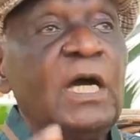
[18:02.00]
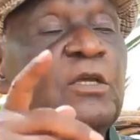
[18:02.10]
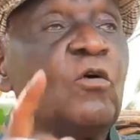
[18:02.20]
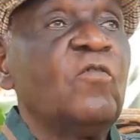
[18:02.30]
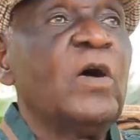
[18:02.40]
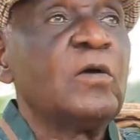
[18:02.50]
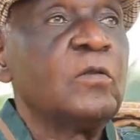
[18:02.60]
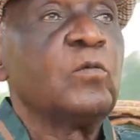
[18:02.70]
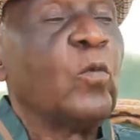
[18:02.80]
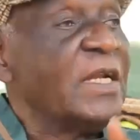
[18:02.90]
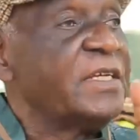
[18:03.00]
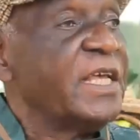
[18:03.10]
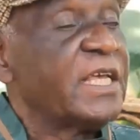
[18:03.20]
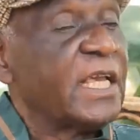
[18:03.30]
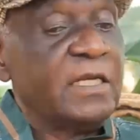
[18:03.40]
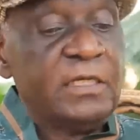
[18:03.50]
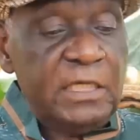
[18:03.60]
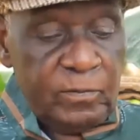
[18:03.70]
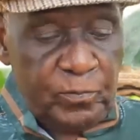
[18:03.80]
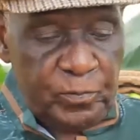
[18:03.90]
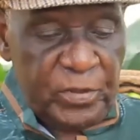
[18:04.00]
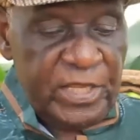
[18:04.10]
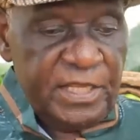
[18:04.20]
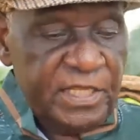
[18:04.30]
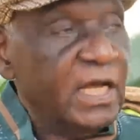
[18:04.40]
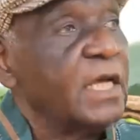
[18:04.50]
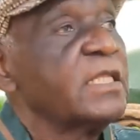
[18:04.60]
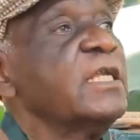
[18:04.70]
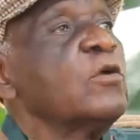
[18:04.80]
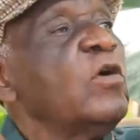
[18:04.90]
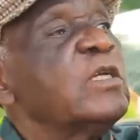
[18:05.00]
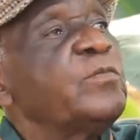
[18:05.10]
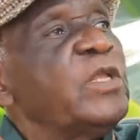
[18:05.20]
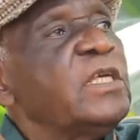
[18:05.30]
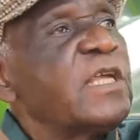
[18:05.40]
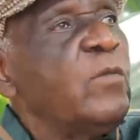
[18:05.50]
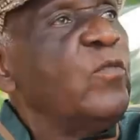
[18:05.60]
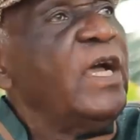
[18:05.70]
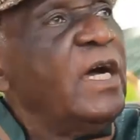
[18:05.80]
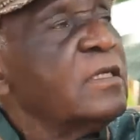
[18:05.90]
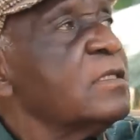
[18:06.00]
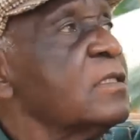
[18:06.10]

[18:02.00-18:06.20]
Ajakova, one day he can play here, then go and play somewhere,